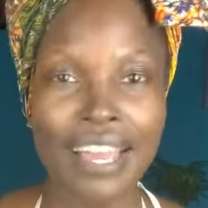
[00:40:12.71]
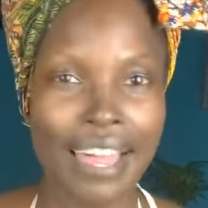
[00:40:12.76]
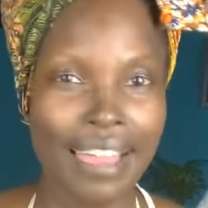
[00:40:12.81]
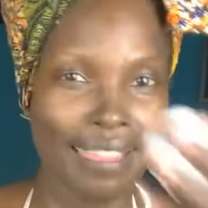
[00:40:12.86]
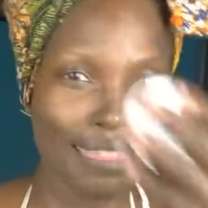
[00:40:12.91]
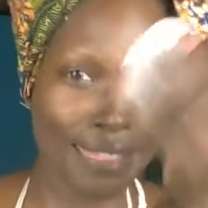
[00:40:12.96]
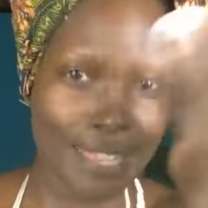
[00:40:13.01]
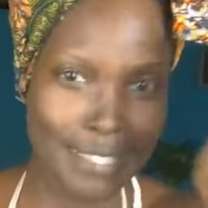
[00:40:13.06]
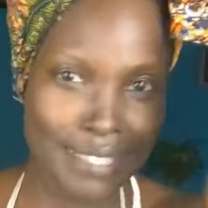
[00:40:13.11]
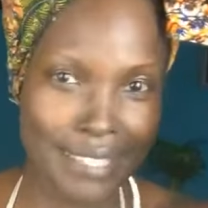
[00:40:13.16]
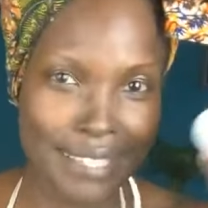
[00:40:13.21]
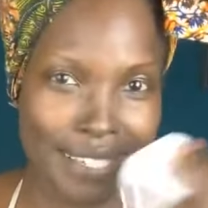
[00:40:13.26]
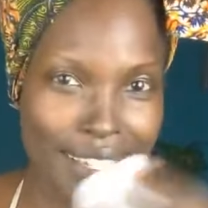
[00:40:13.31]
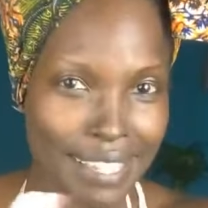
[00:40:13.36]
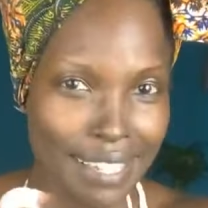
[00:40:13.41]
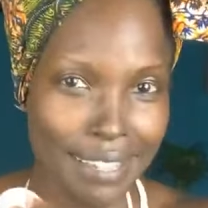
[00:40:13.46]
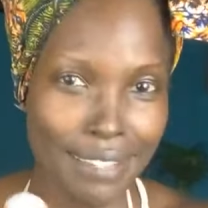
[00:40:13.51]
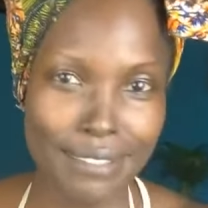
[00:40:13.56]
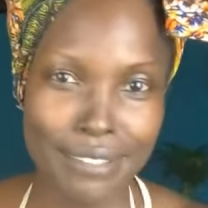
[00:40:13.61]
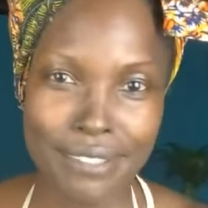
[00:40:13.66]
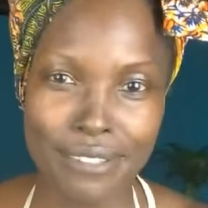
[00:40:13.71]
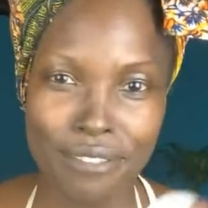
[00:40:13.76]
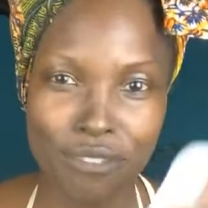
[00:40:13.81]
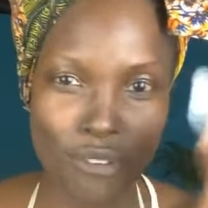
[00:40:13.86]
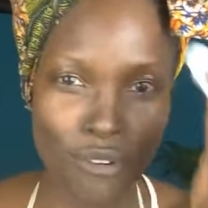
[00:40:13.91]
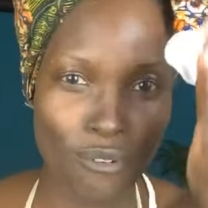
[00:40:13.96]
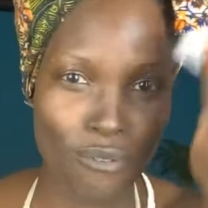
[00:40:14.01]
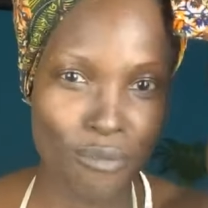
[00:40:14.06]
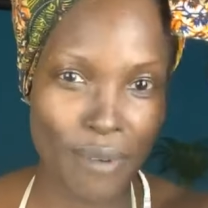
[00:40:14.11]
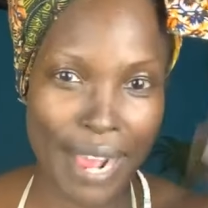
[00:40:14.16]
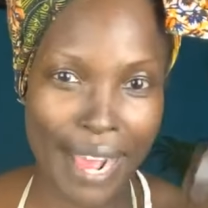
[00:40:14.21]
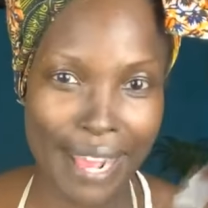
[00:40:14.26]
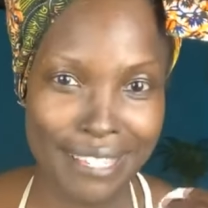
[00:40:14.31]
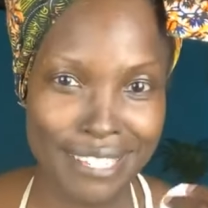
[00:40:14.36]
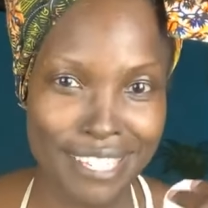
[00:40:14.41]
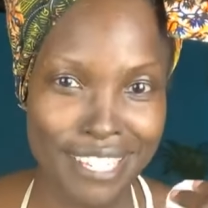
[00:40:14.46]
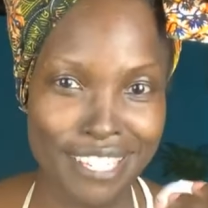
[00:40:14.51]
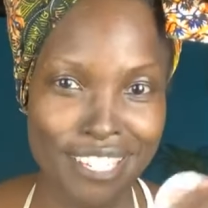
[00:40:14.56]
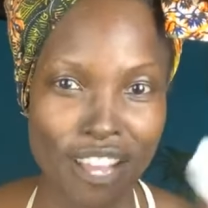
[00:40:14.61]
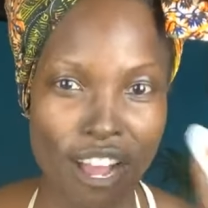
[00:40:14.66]
let's get the
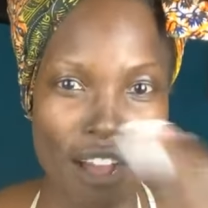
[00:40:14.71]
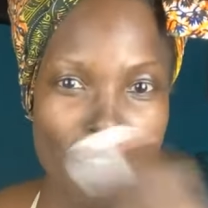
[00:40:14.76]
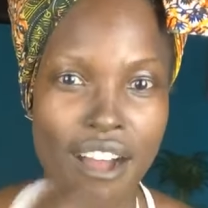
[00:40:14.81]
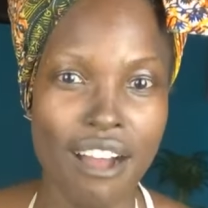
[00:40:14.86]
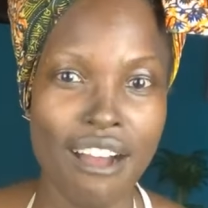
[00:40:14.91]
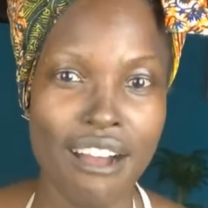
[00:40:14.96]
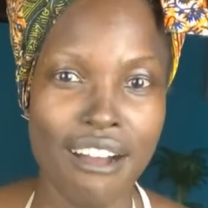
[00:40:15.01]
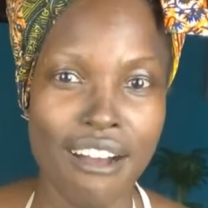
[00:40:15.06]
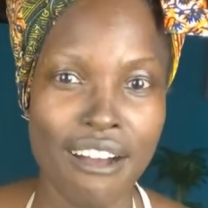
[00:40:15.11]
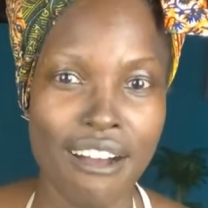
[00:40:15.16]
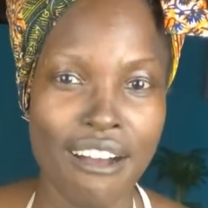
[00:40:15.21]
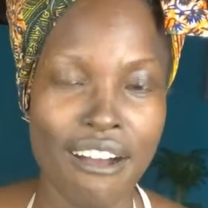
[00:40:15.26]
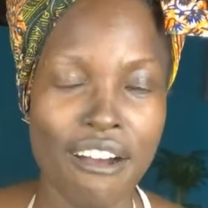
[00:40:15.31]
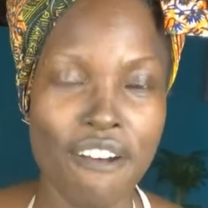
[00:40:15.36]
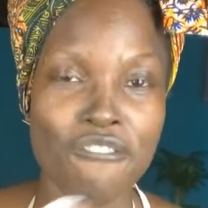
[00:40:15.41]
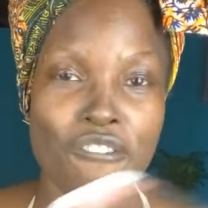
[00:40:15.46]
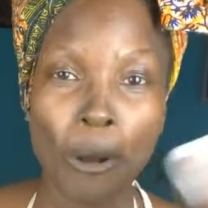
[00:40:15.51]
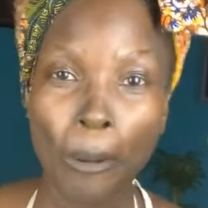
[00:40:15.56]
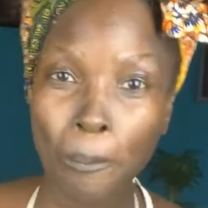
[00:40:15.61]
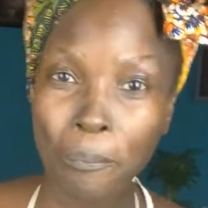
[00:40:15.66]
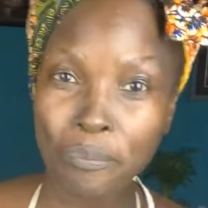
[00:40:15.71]
rest of